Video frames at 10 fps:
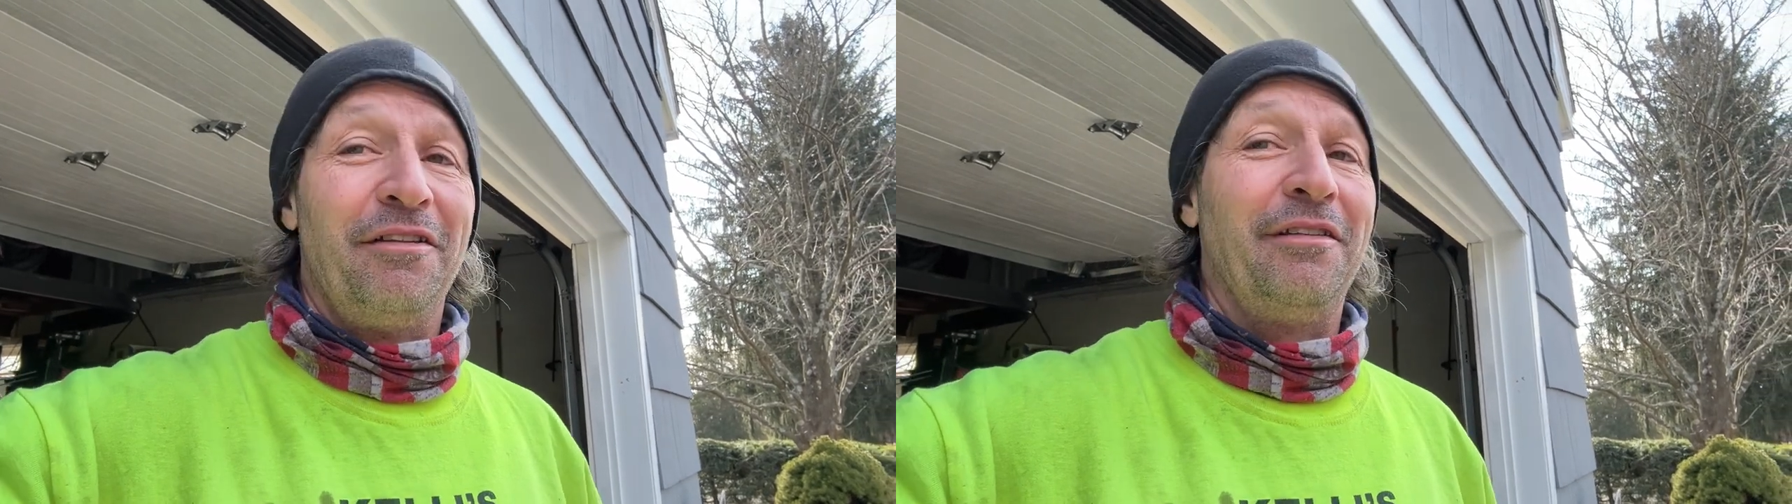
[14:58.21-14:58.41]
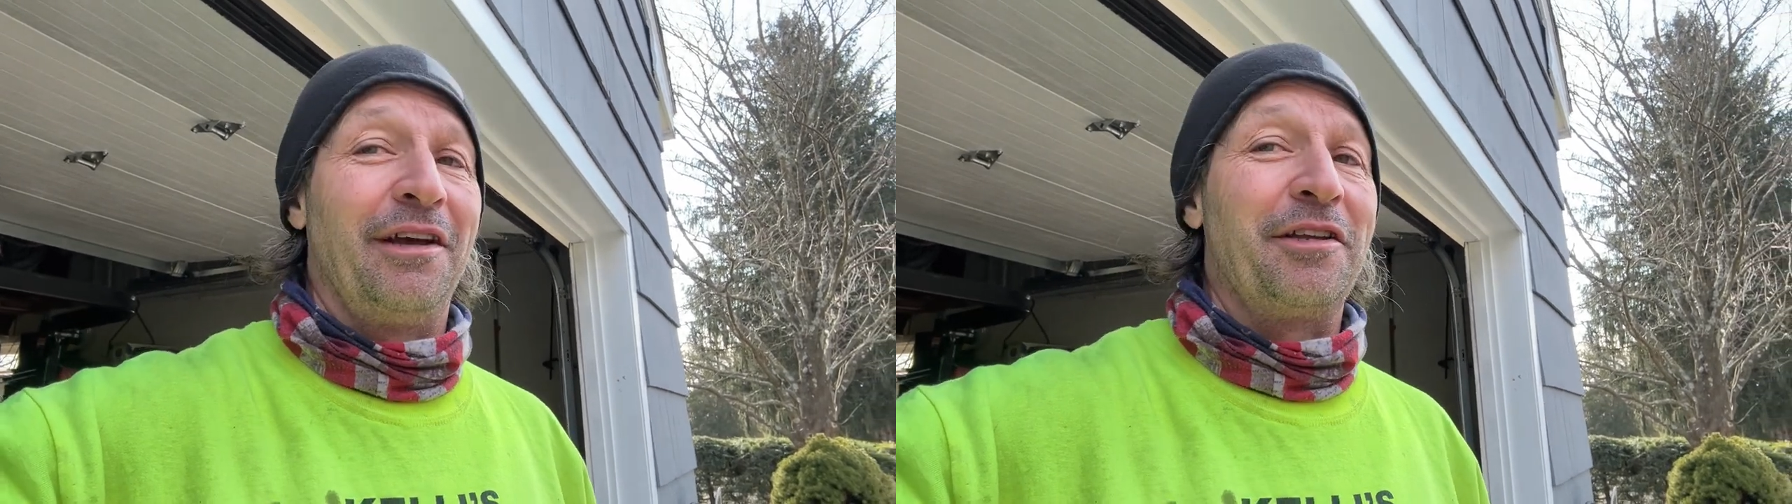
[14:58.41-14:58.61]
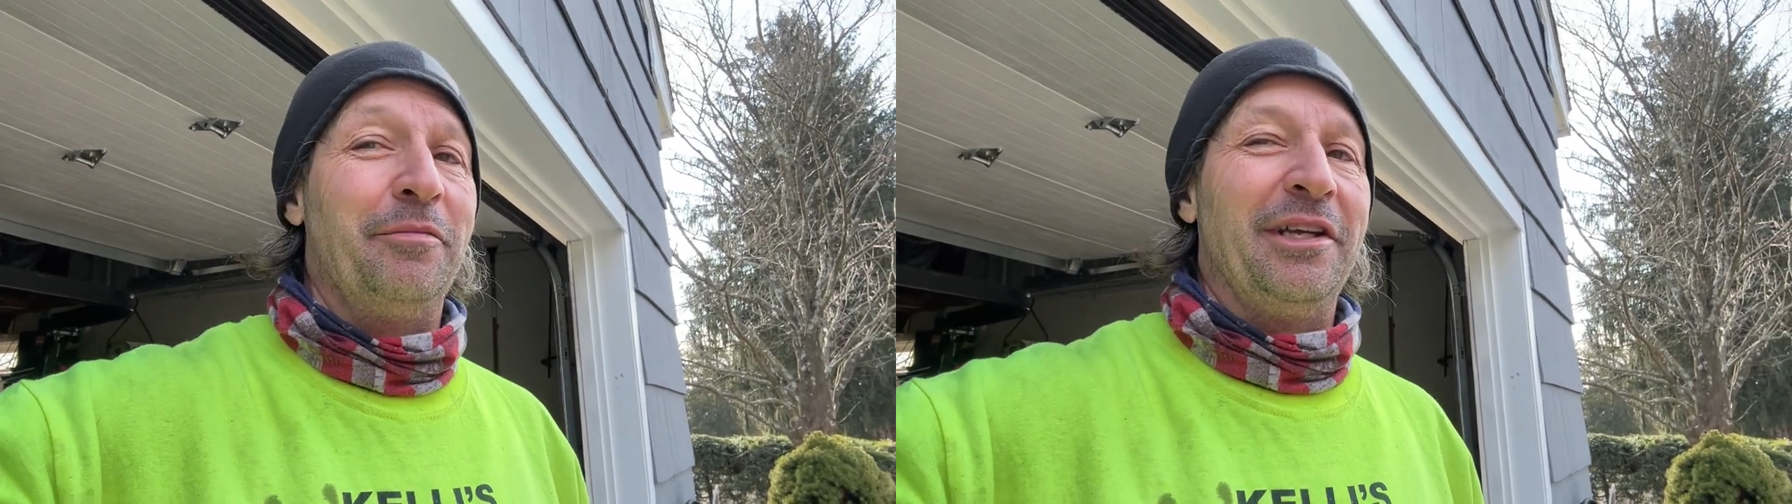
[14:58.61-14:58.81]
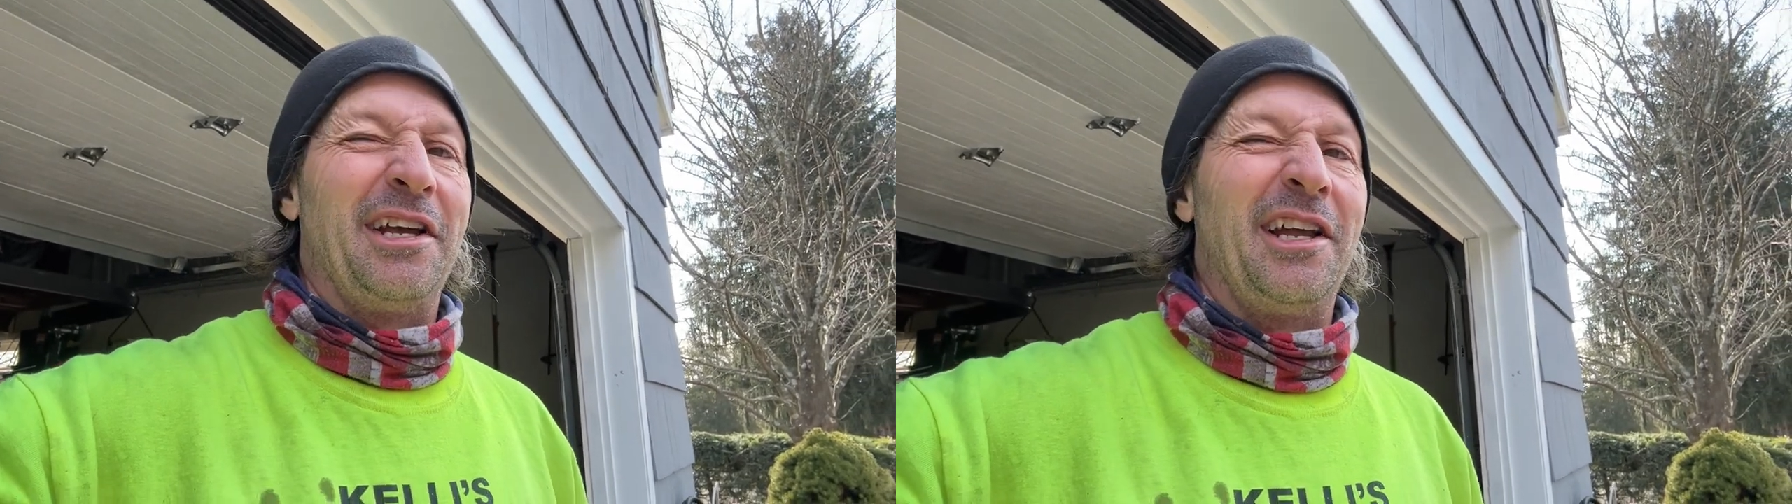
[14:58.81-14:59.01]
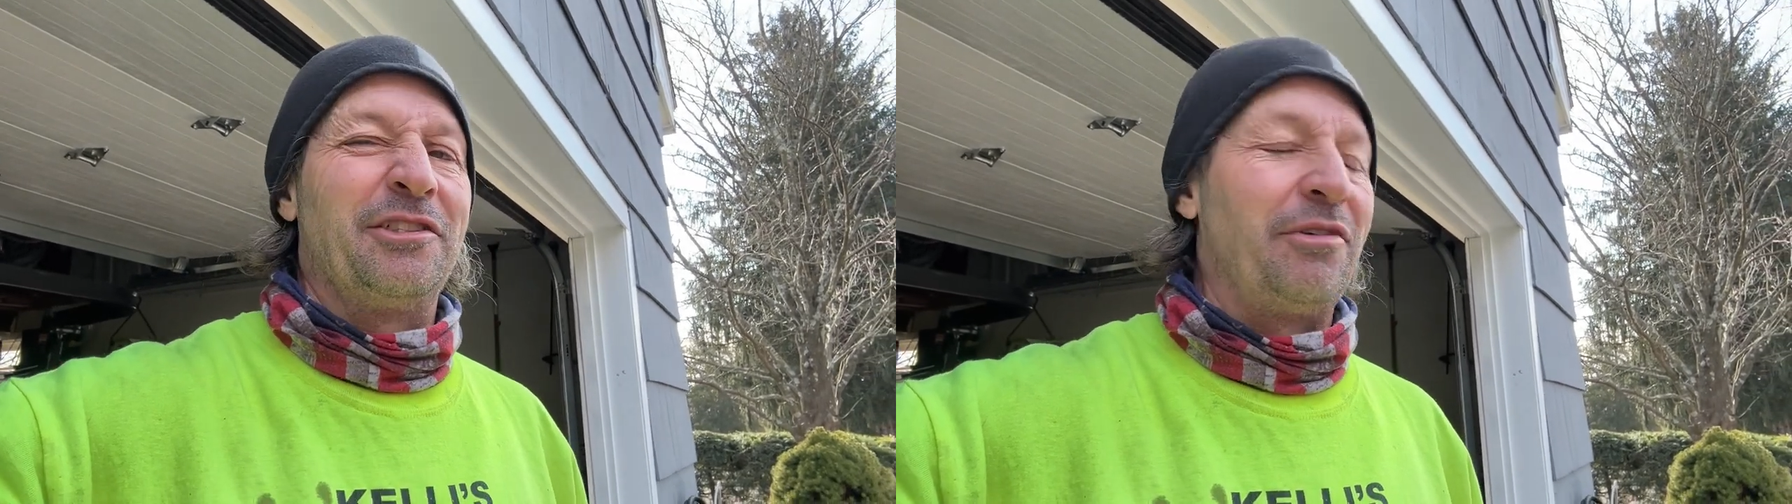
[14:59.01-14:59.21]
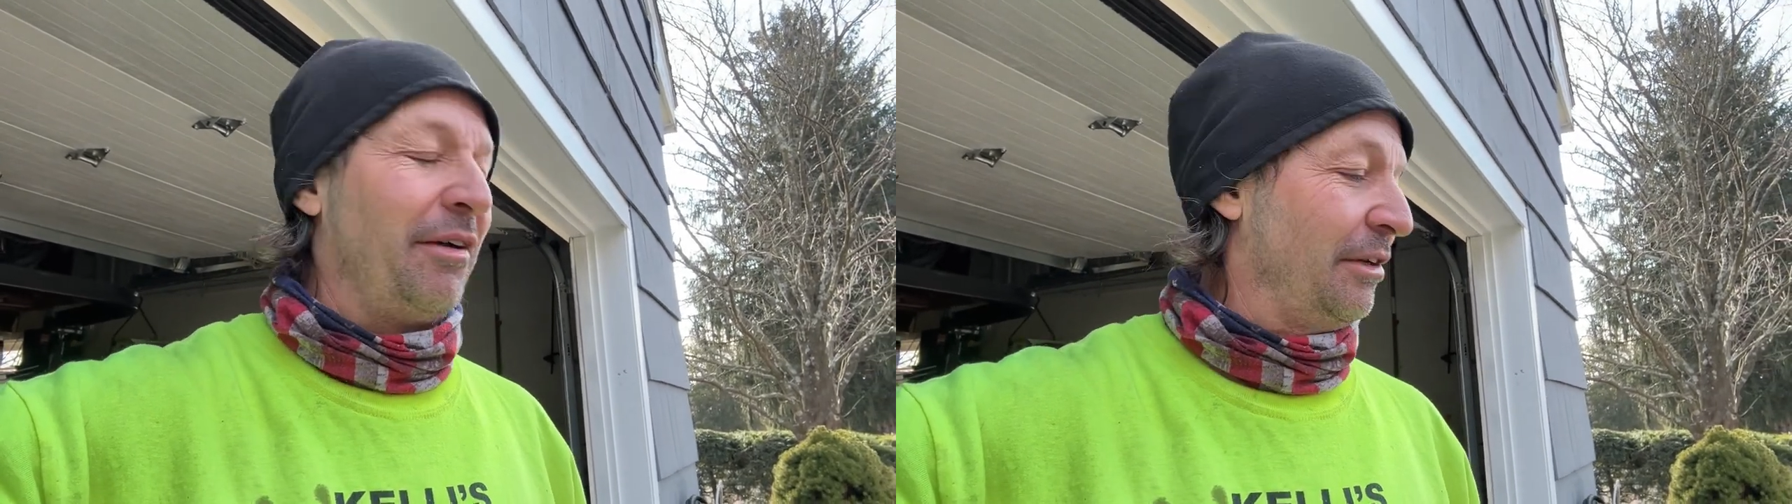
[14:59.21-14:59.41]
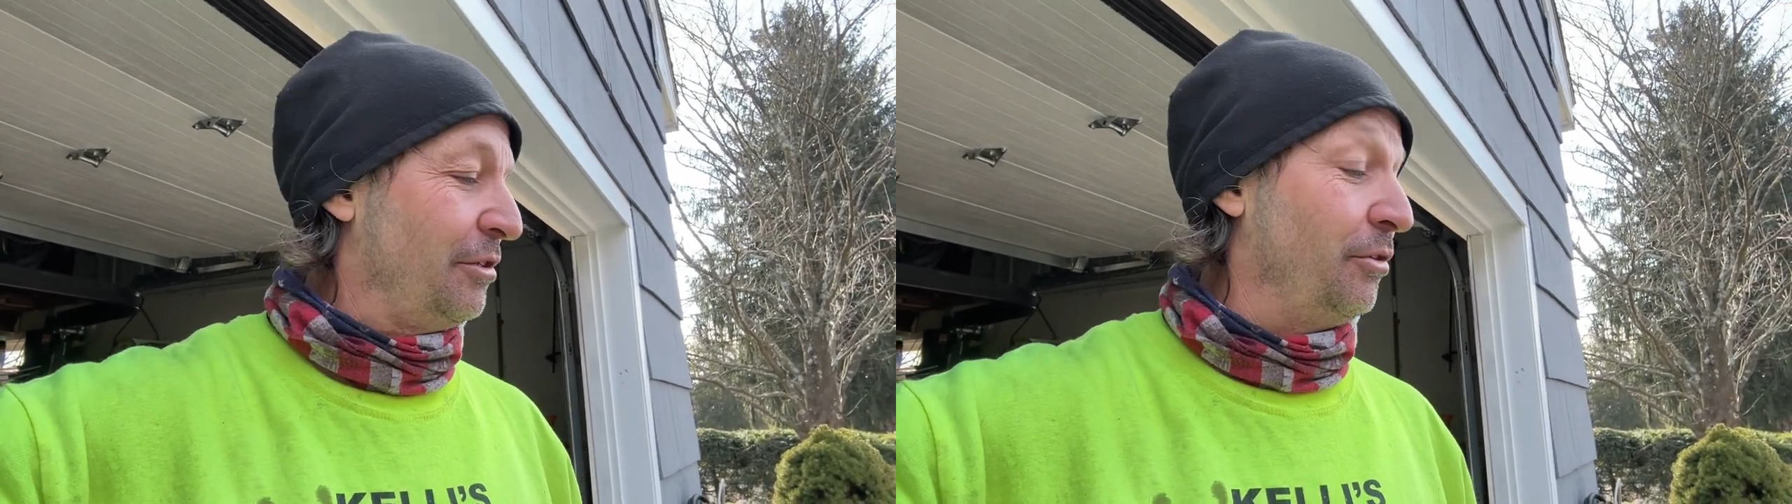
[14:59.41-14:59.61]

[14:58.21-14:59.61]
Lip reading: that could be catastrophic.